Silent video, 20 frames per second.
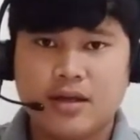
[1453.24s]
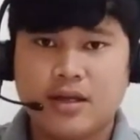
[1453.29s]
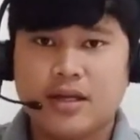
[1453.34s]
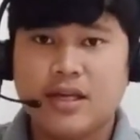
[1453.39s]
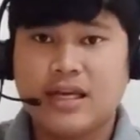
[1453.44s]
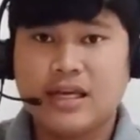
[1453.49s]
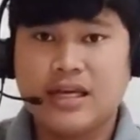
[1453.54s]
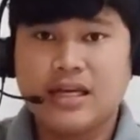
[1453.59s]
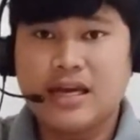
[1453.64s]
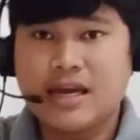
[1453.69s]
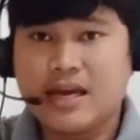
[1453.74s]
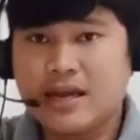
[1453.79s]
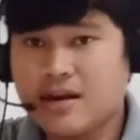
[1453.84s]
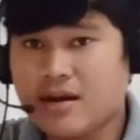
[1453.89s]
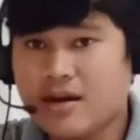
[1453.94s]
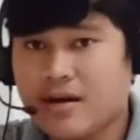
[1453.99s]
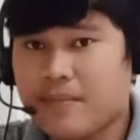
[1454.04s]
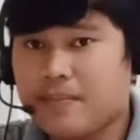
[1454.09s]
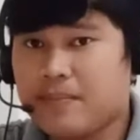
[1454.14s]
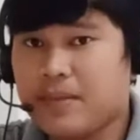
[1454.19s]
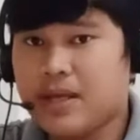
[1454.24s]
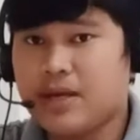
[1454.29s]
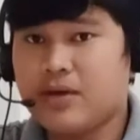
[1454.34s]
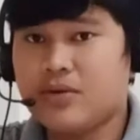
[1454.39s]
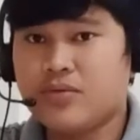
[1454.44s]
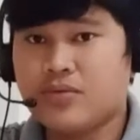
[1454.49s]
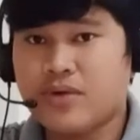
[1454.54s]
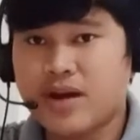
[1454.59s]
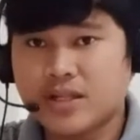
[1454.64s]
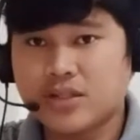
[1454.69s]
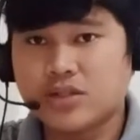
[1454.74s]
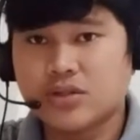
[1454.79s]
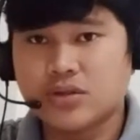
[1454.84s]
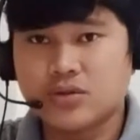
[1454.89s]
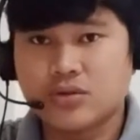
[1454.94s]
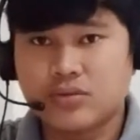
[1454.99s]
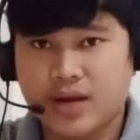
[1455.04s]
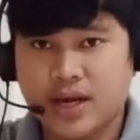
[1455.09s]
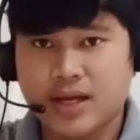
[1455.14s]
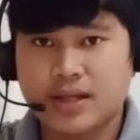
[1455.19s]
He cannot be
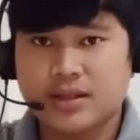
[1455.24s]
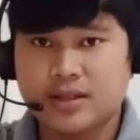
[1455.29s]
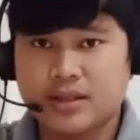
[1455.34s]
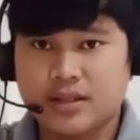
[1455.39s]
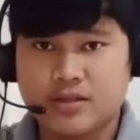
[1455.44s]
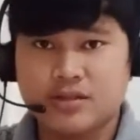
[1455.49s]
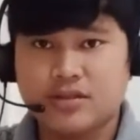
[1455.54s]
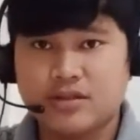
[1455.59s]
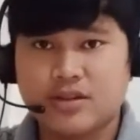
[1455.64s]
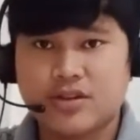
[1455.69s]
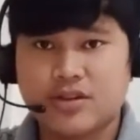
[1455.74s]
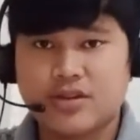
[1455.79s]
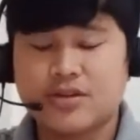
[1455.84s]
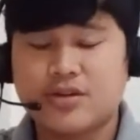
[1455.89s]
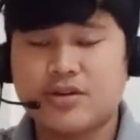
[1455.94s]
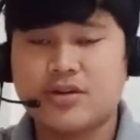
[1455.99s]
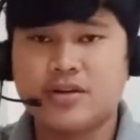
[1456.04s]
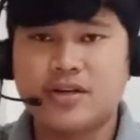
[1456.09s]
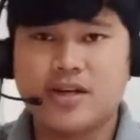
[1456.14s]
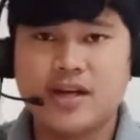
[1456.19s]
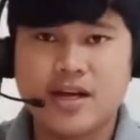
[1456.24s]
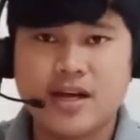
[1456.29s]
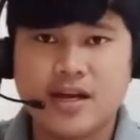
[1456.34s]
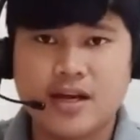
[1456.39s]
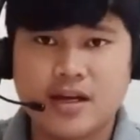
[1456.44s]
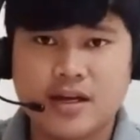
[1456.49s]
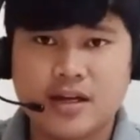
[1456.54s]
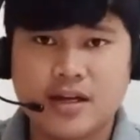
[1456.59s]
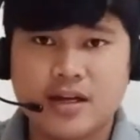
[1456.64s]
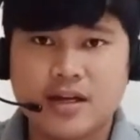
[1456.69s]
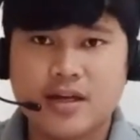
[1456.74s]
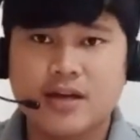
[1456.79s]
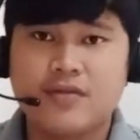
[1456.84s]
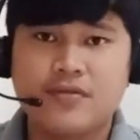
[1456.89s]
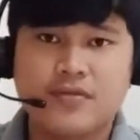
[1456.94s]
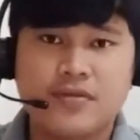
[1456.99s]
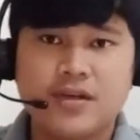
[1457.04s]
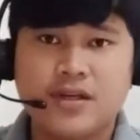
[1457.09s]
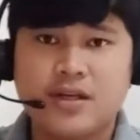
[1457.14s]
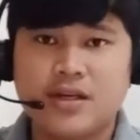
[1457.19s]
resurrected on the third day
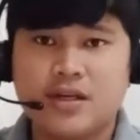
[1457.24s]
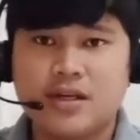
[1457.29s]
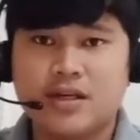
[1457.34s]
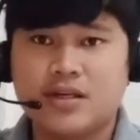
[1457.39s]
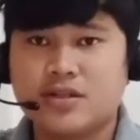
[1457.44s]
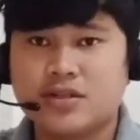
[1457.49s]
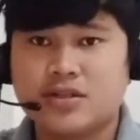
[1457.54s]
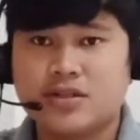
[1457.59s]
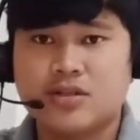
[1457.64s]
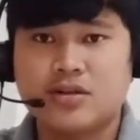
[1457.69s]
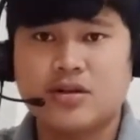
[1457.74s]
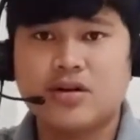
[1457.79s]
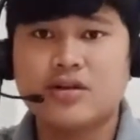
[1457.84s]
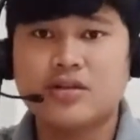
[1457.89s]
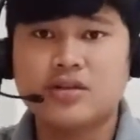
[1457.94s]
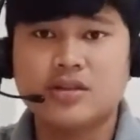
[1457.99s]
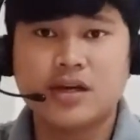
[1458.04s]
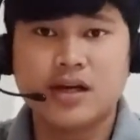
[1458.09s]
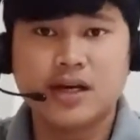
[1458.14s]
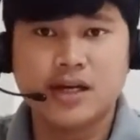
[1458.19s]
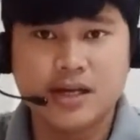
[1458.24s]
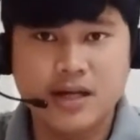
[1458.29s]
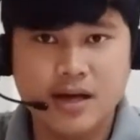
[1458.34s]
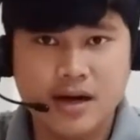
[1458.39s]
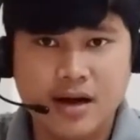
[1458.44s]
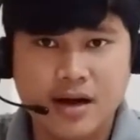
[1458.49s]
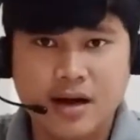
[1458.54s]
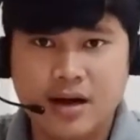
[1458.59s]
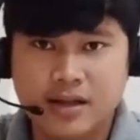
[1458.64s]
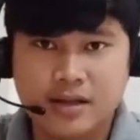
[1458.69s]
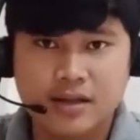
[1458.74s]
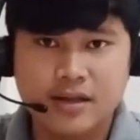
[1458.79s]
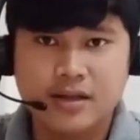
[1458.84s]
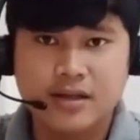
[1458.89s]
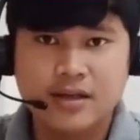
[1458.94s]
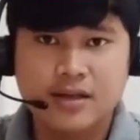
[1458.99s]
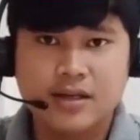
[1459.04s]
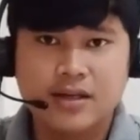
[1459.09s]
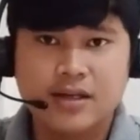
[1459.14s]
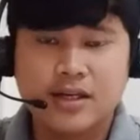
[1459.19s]
if he is not a God.
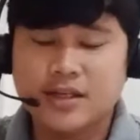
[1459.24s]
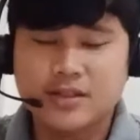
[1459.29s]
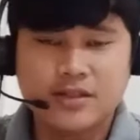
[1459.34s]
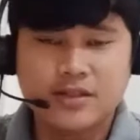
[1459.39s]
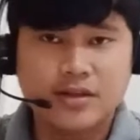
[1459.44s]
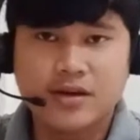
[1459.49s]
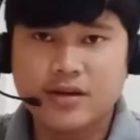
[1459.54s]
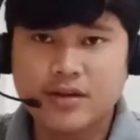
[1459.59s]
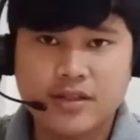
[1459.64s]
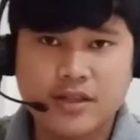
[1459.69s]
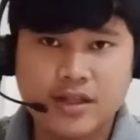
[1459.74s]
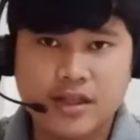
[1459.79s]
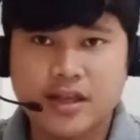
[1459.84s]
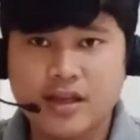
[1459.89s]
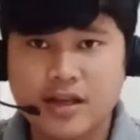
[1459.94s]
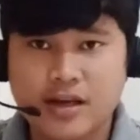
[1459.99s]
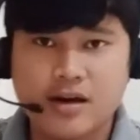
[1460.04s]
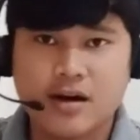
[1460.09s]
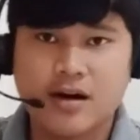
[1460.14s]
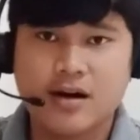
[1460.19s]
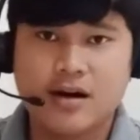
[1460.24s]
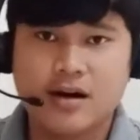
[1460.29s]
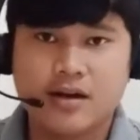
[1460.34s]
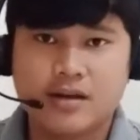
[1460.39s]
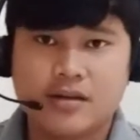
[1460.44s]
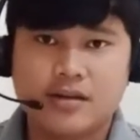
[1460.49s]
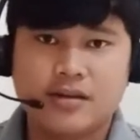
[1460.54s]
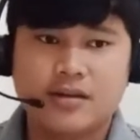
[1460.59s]
He is not the God.